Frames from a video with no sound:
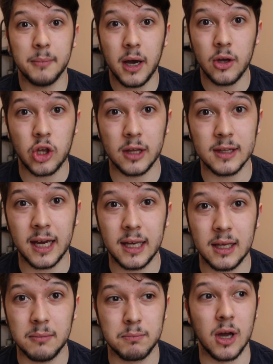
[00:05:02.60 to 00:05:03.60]
emerging that
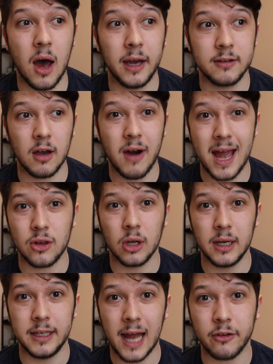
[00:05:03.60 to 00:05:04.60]
guys are
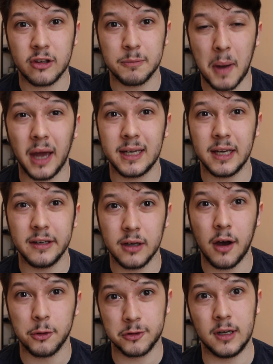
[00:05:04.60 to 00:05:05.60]
actually now spiking
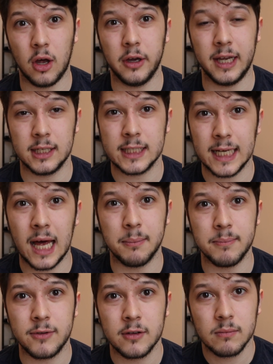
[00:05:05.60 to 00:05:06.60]
goals a lot in
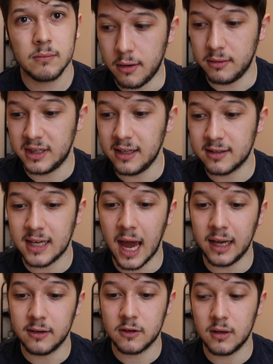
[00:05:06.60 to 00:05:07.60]
clubs. This
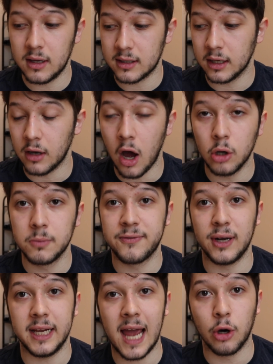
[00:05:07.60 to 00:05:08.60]
case can
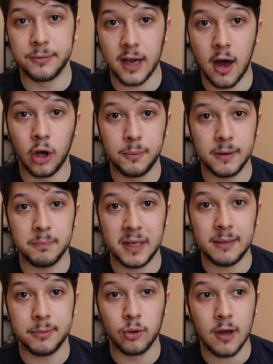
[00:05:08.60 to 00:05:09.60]
hopefully help to open
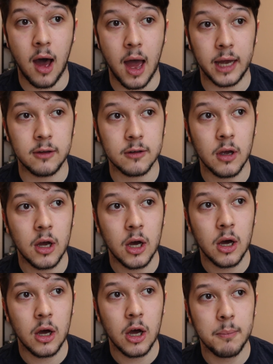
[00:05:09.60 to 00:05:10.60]
people's eyes,
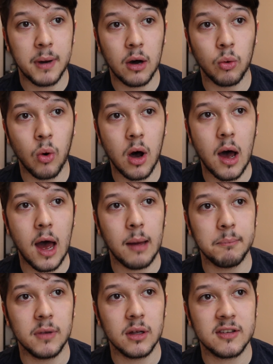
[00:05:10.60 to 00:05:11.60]
but what
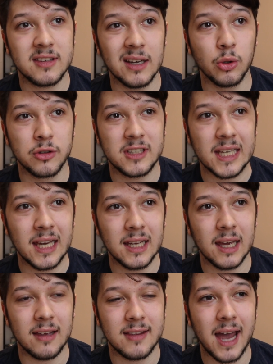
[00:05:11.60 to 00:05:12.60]
I'm still seeing
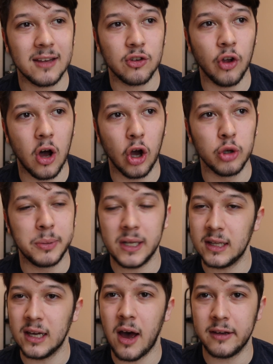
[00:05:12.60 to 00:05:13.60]
is that it's not opening
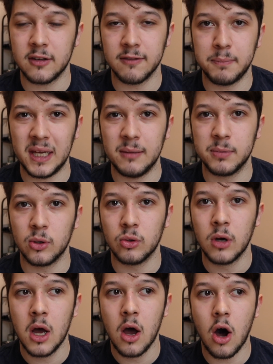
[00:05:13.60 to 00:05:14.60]
the eyes of
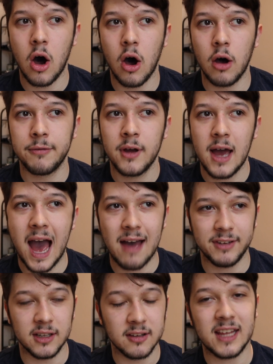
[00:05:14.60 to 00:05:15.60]
people of
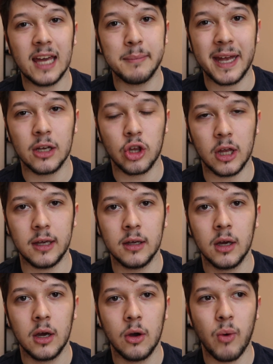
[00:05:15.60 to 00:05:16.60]
having the same energy
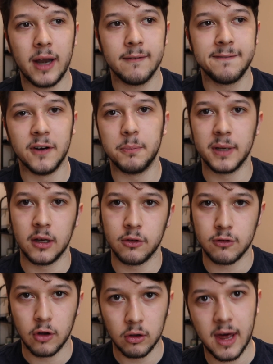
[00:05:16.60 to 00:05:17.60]
when
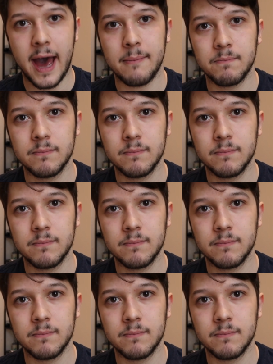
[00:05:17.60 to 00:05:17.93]
footballers do that.